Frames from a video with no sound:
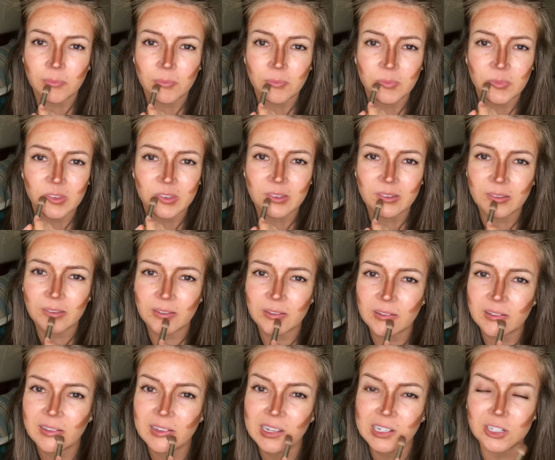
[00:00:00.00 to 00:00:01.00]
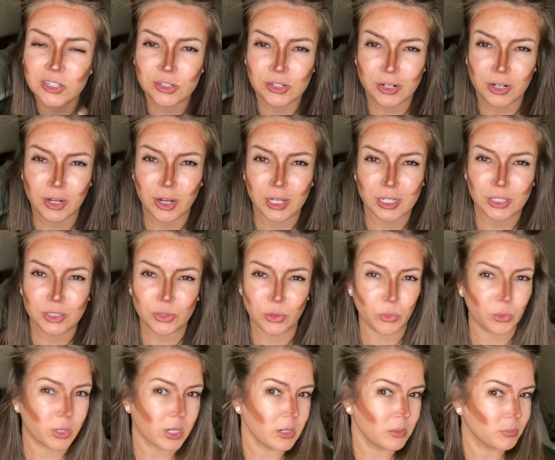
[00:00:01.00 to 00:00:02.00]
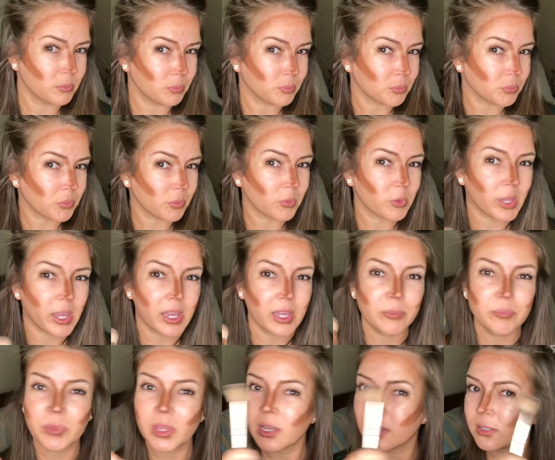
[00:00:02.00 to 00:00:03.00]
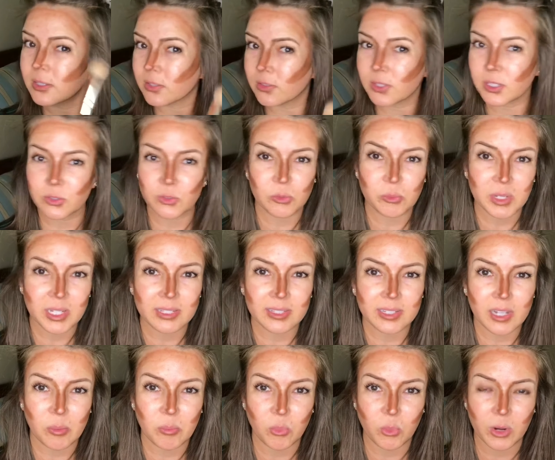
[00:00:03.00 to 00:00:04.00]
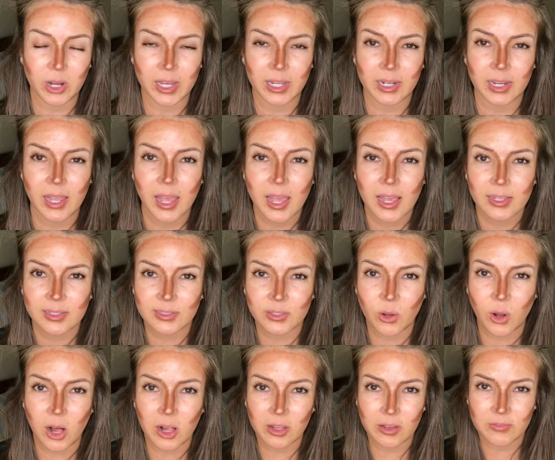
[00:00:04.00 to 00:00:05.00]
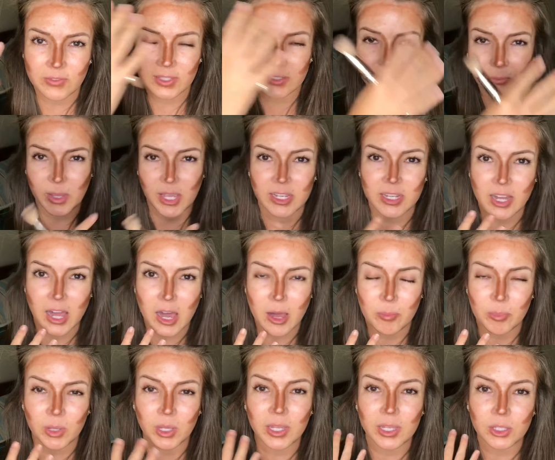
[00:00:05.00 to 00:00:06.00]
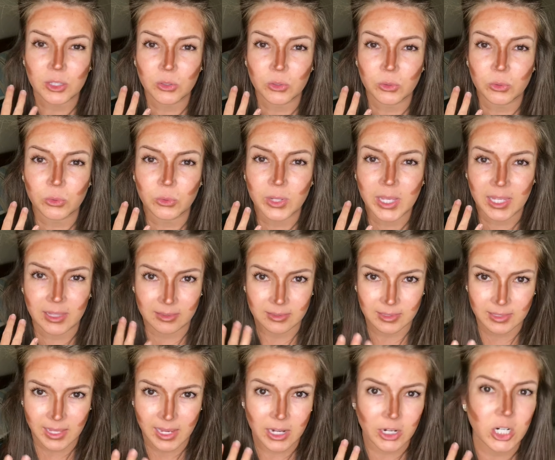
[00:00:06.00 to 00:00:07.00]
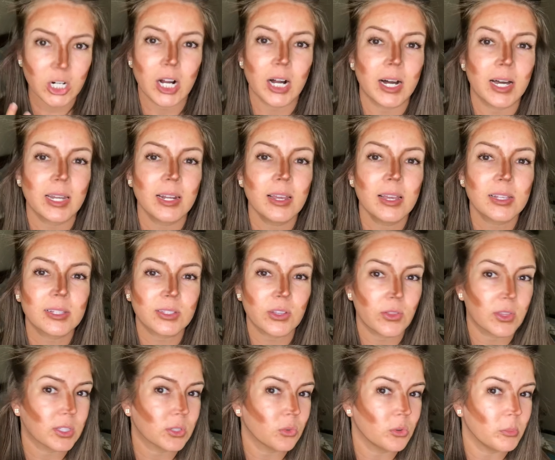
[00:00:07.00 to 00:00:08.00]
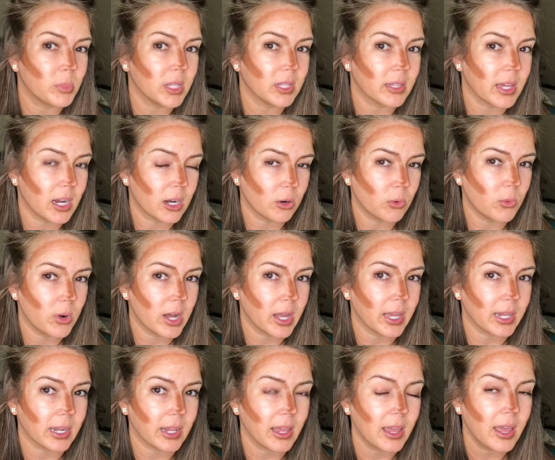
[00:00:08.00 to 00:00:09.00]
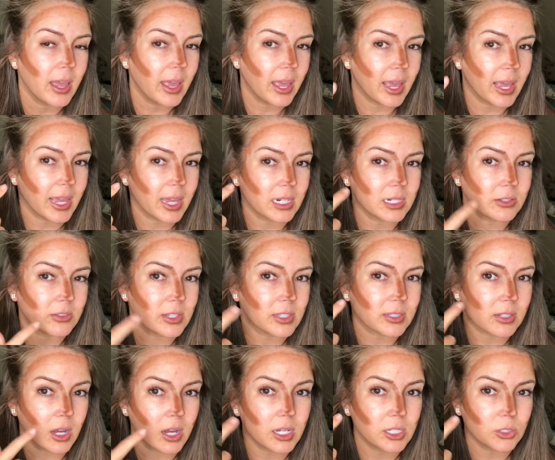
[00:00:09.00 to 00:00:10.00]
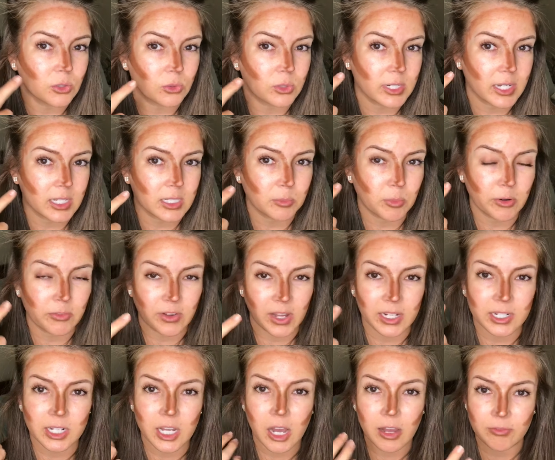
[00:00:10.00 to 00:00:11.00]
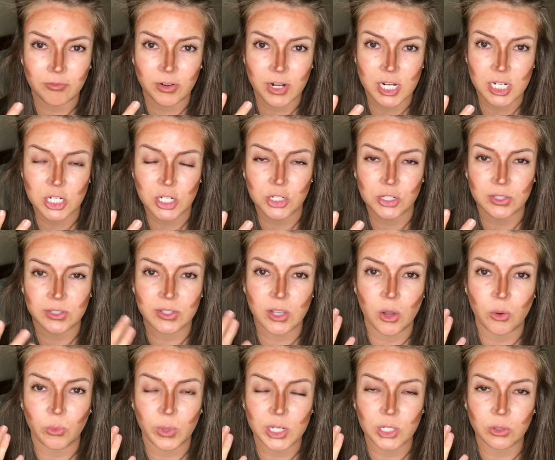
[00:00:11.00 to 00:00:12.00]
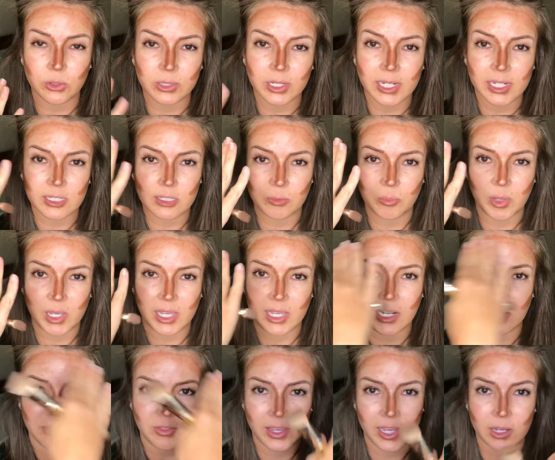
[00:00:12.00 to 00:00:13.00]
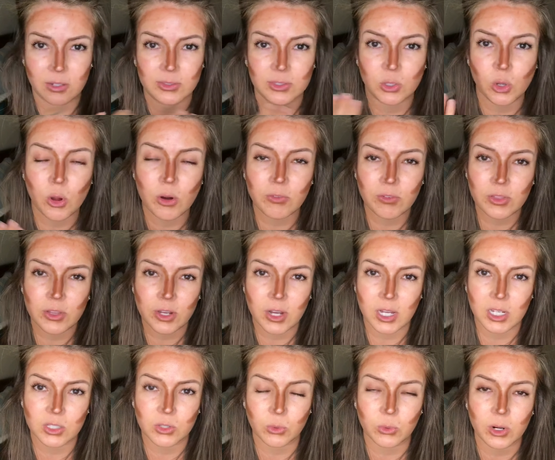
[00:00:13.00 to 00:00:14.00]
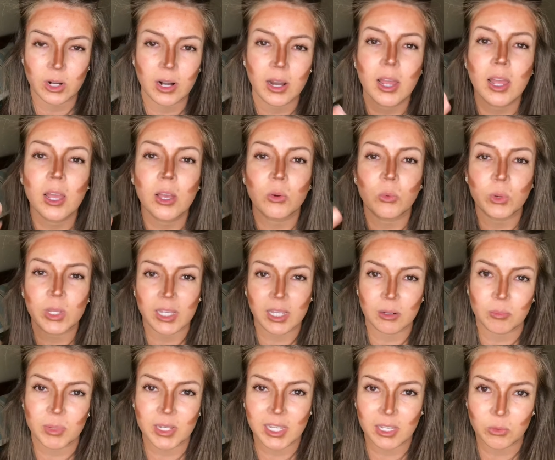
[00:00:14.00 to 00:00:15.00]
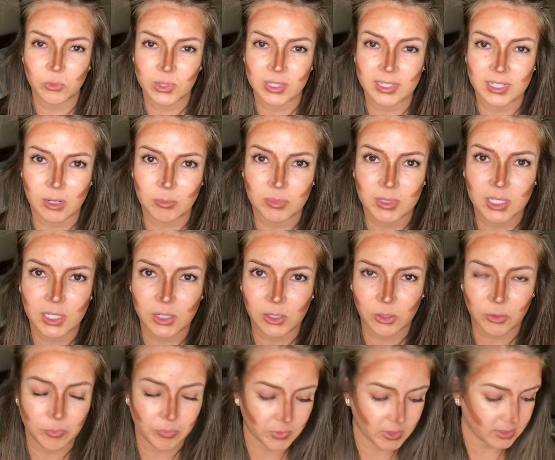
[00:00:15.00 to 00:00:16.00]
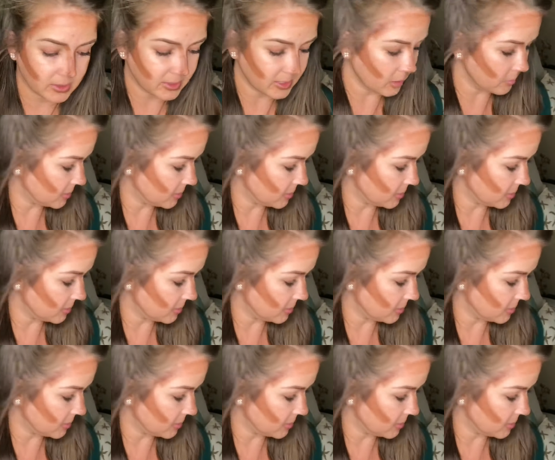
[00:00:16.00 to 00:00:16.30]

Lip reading: just a little extra contour. Okay, so this would be step one. So all of this makeup you can layer on. So this would be layer one, and this contour does provide coverage. So we don't need to put anything else over the contour. We can begin with step two. Step